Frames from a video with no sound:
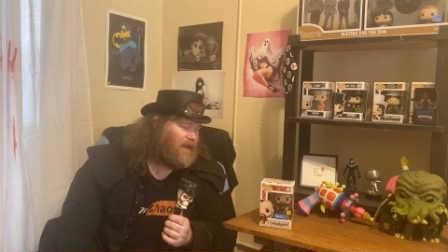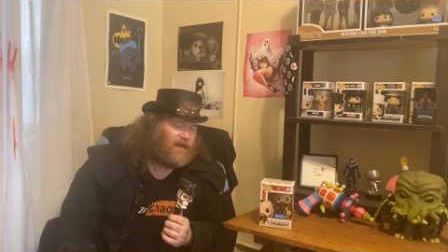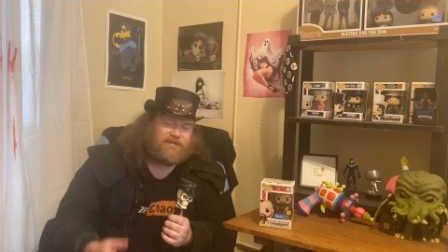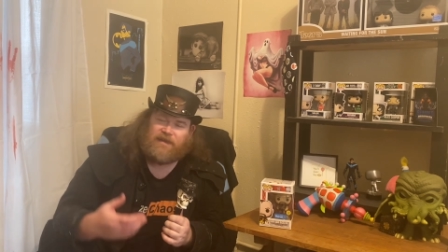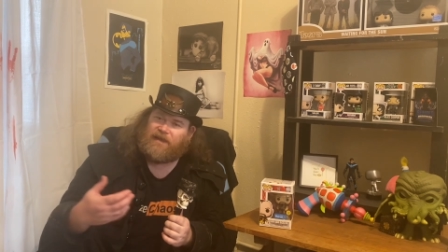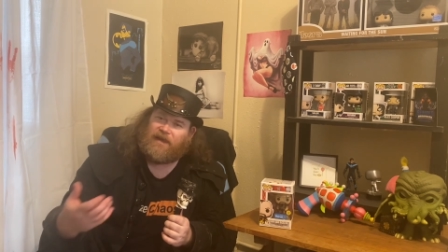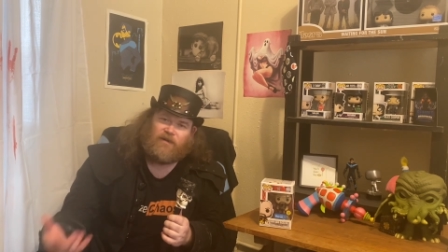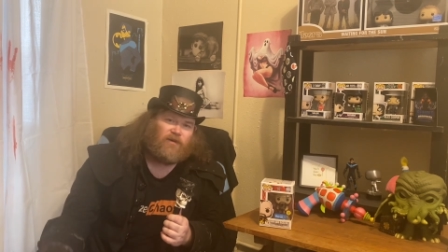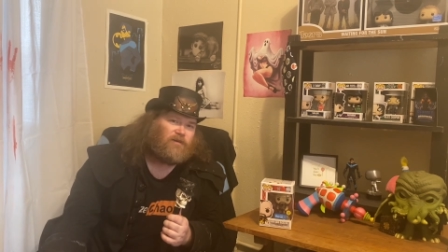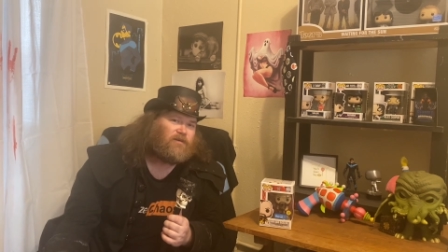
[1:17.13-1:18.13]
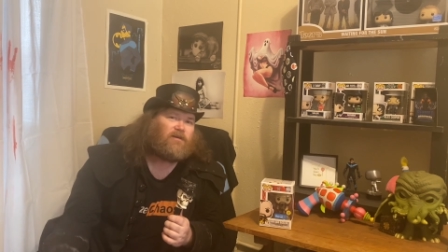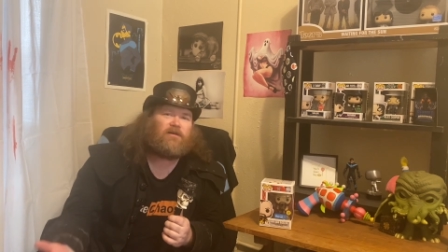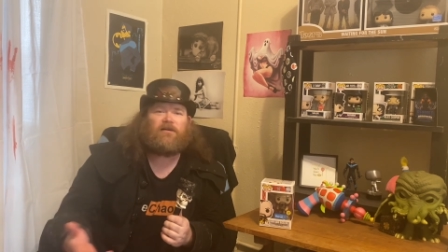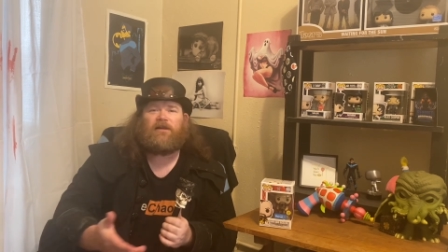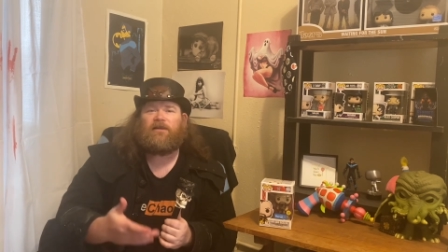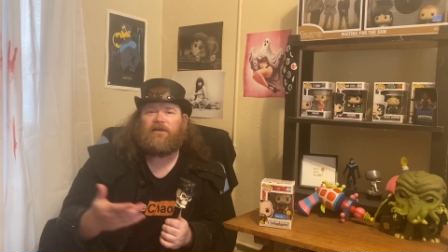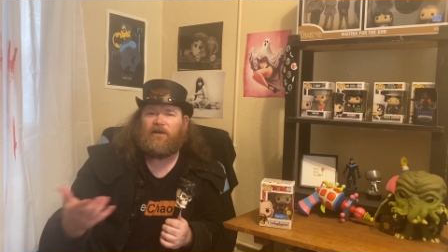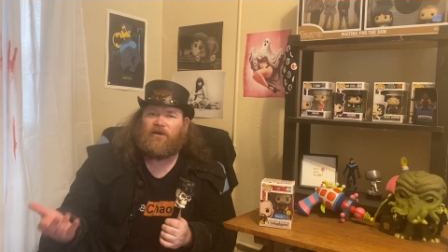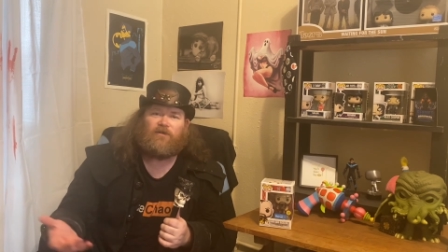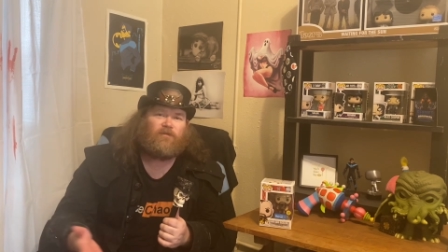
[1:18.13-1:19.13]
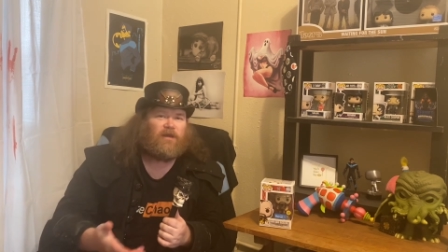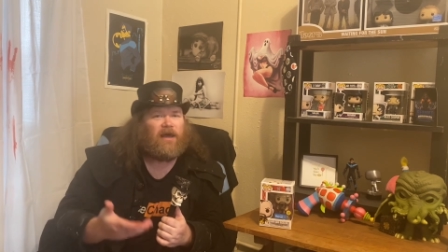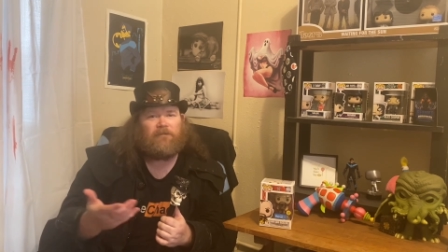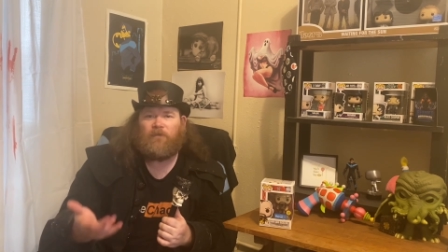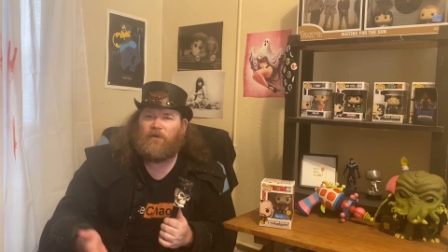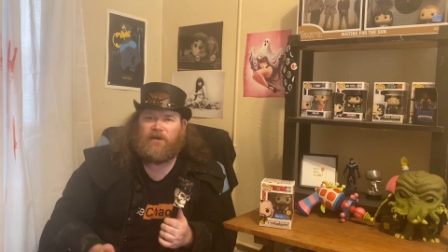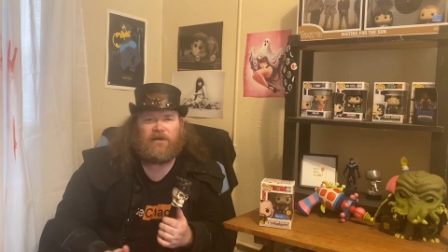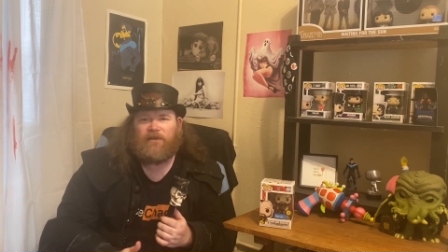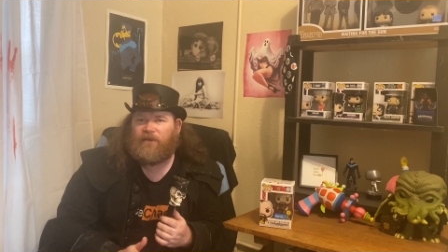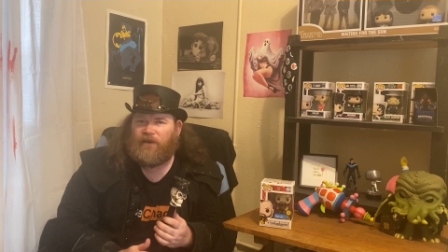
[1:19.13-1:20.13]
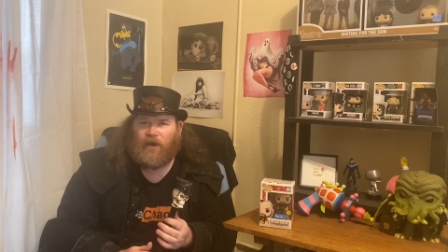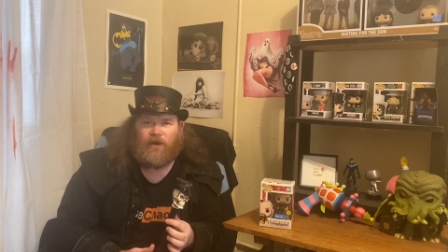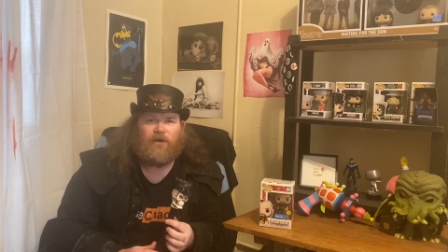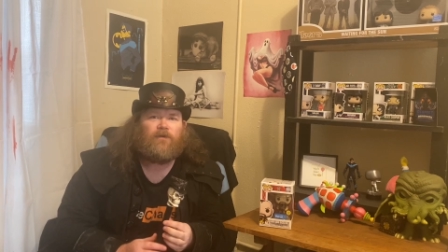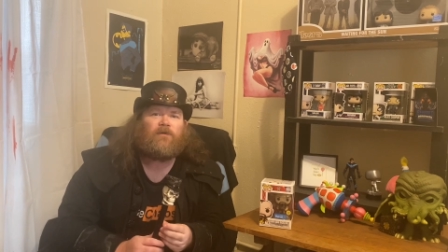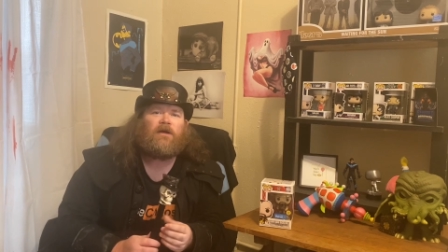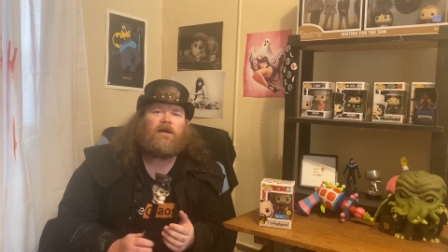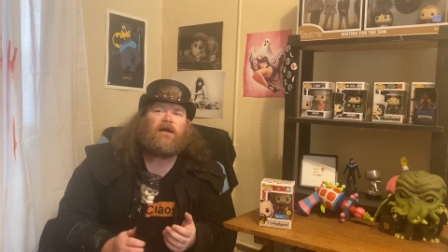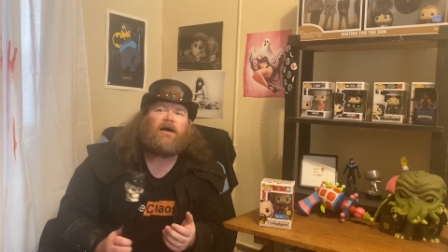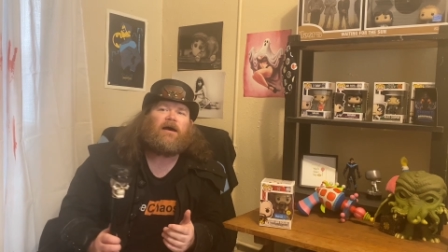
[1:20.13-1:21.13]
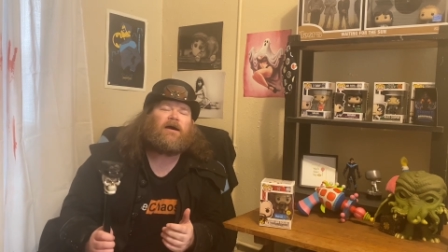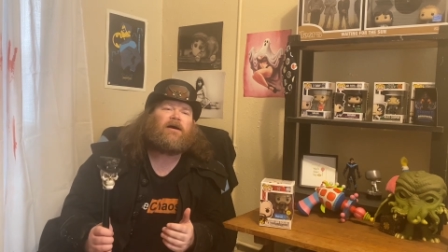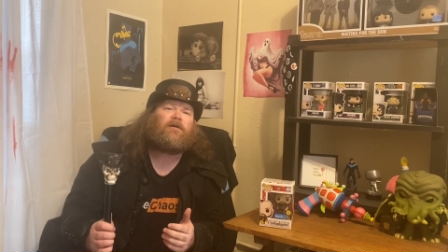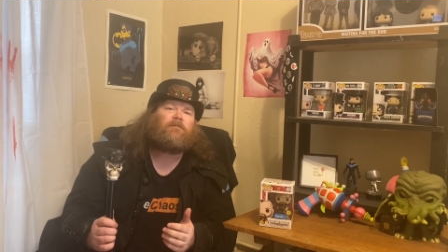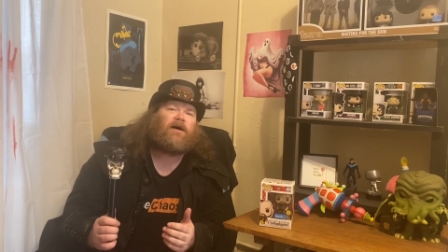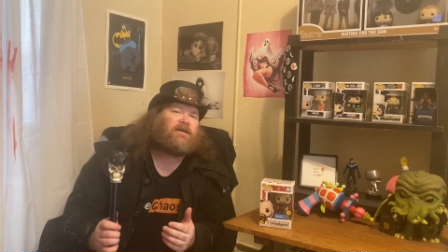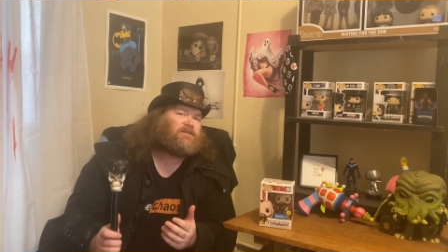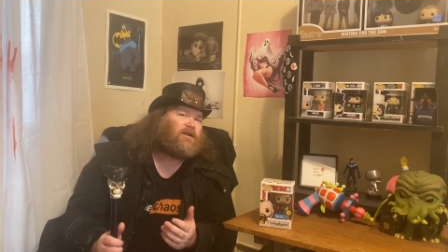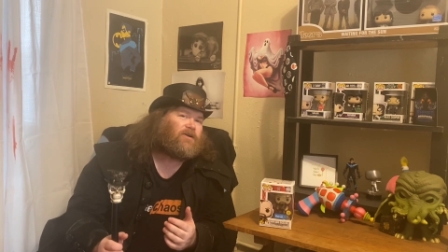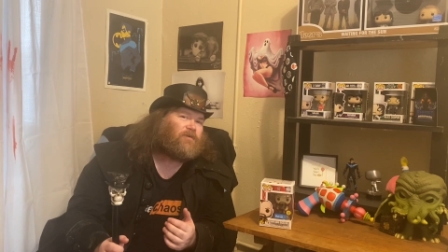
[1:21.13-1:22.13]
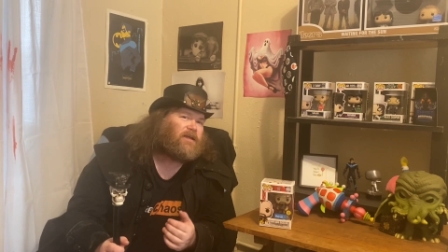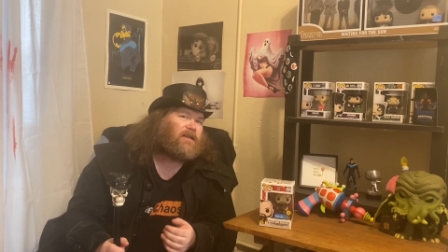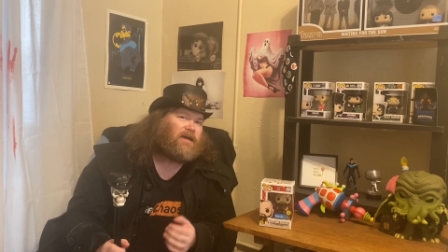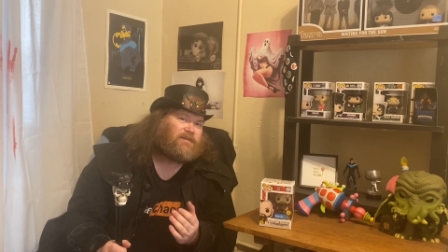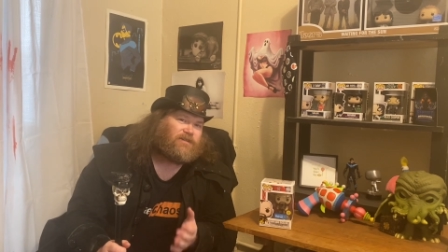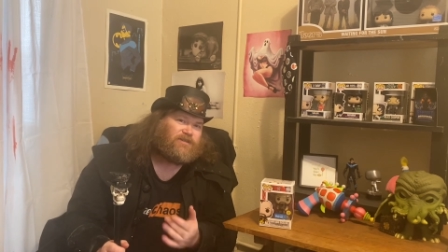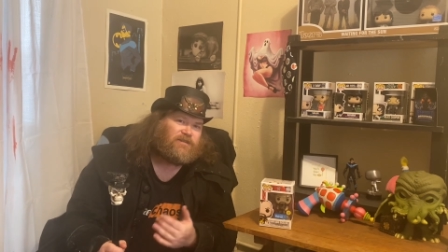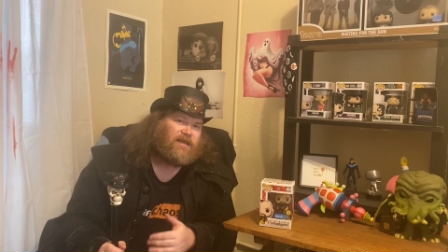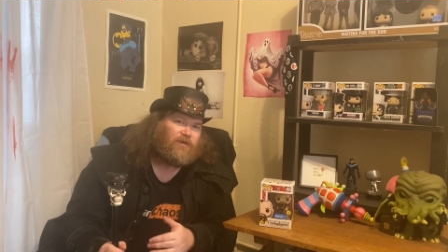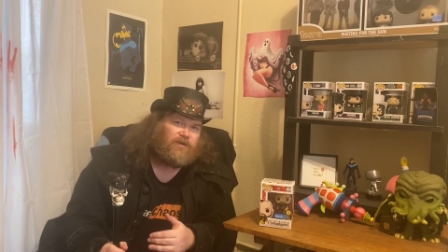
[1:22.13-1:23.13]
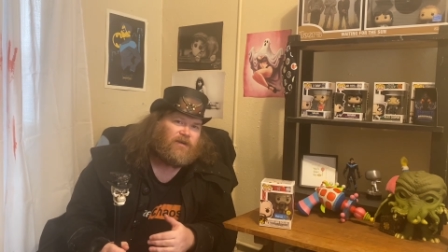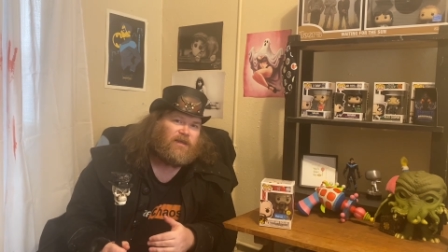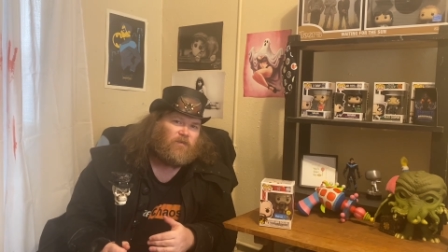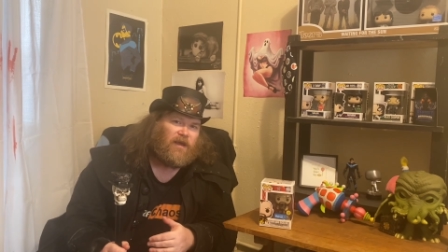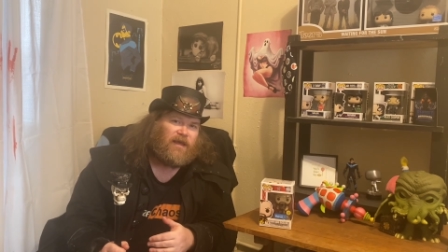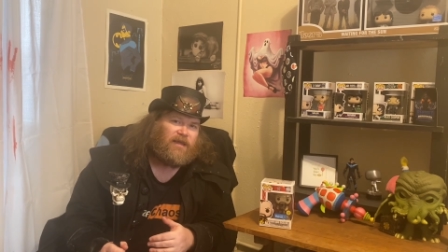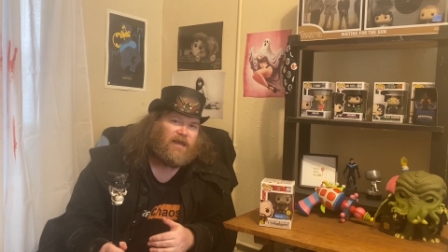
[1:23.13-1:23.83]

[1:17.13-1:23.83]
as I got older and, you know, got more into the know, um, I started realizing just how good he, he